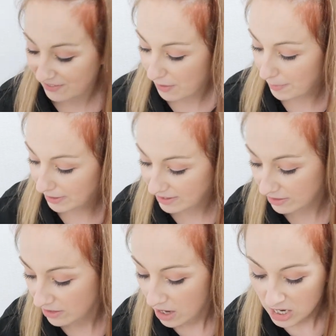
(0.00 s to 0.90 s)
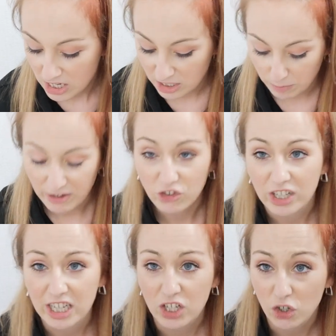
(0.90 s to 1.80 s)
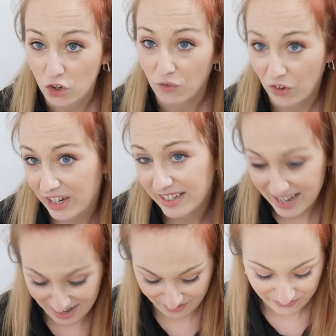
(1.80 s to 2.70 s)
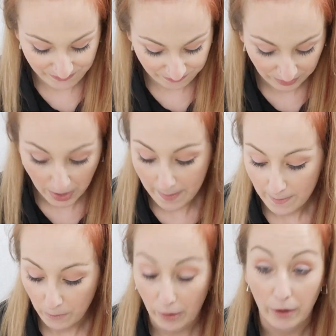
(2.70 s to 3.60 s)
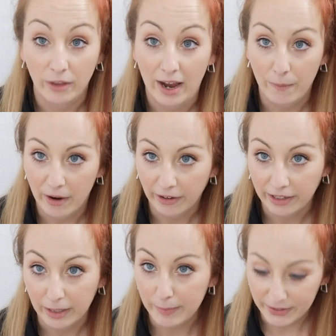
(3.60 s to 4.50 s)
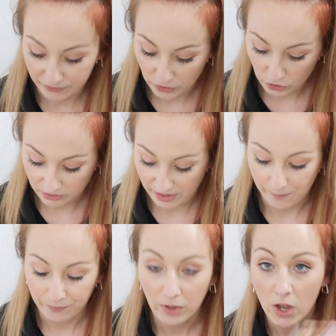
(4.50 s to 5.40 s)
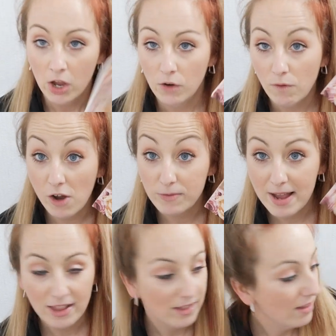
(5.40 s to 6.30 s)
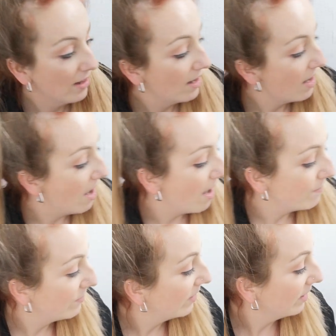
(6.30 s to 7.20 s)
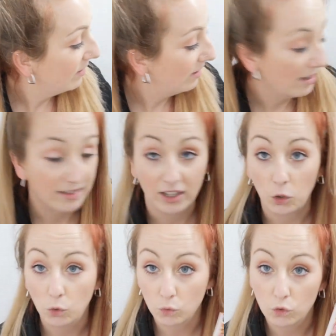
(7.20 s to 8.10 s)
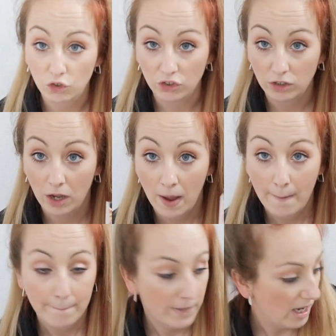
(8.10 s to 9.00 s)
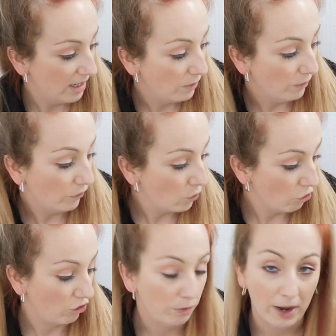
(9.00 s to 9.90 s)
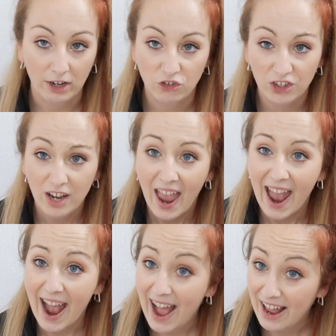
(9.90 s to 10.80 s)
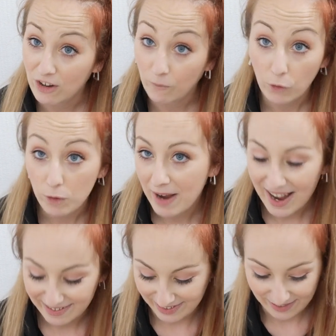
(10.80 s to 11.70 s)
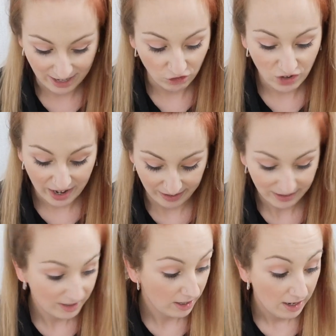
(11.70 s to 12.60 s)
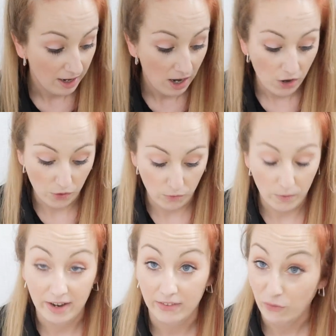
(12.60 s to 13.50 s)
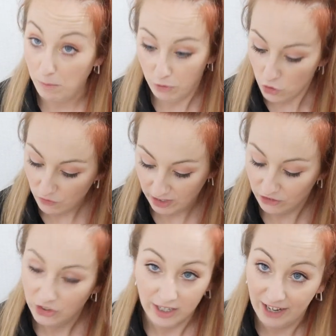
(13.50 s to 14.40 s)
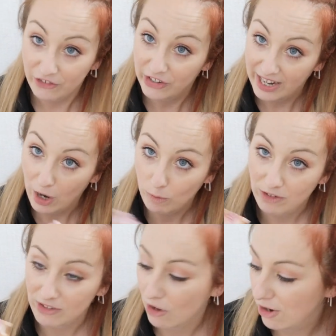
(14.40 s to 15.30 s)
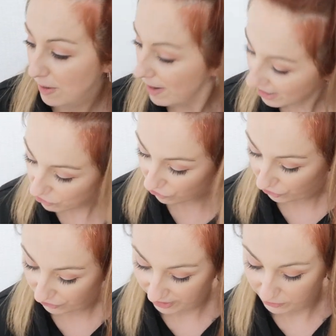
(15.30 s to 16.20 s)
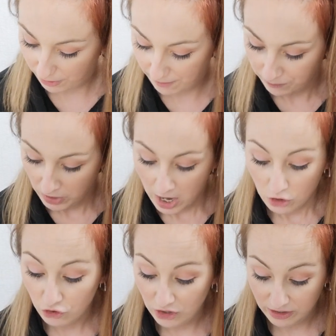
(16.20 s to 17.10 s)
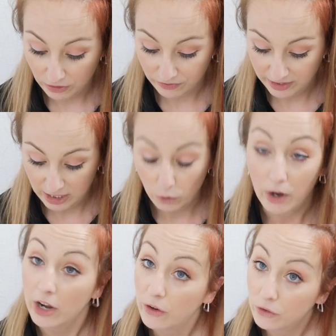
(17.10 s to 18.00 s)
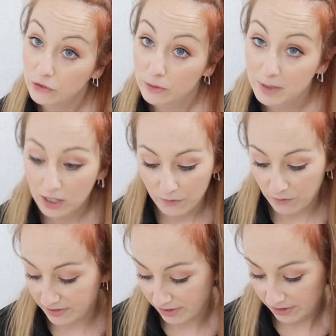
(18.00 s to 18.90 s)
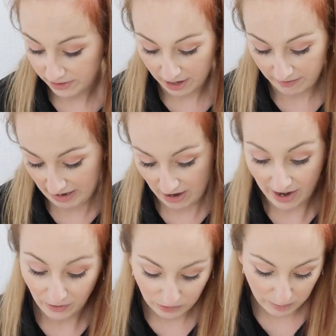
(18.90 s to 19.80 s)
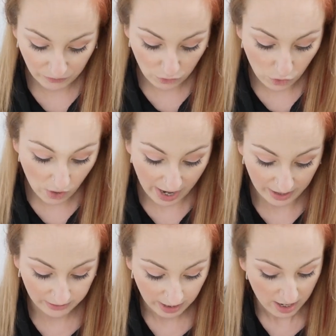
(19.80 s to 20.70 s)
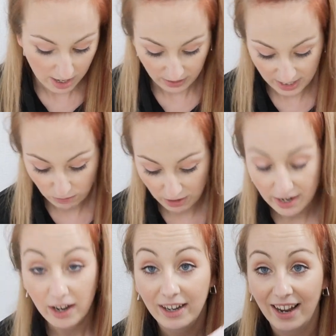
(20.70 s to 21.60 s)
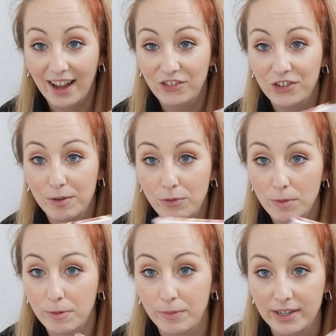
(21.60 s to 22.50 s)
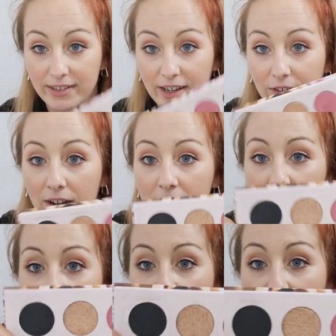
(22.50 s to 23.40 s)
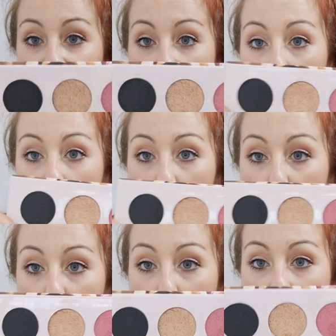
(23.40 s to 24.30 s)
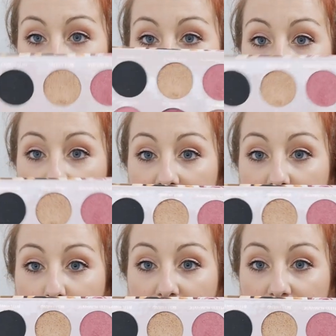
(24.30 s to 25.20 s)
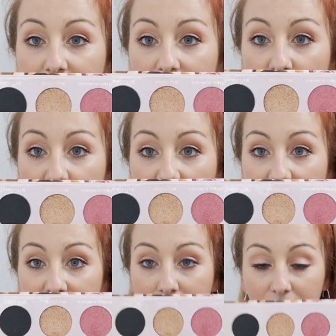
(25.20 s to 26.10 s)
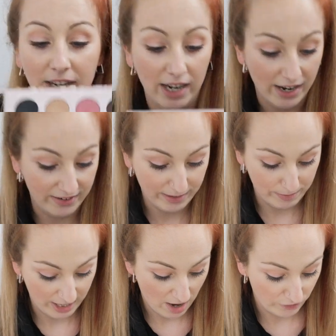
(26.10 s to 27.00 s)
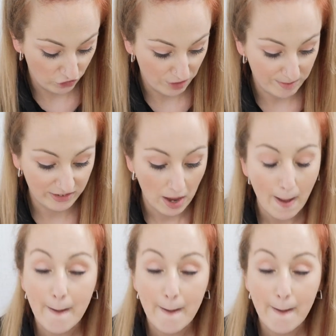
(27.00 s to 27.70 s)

if that makes sense especially not right now while at work in the middle of lockdown. Rose Metal, um, this is a gorgeous palette with gorgeous packaging and rumour has it that Janice, who is from Norwich, actually helped design the packaging on this one. She's obviously quite local to me, I've visited her at her house before and this one, as you can probably tell, has a lot more wear in it, especially this shade down here and some of the other shimmers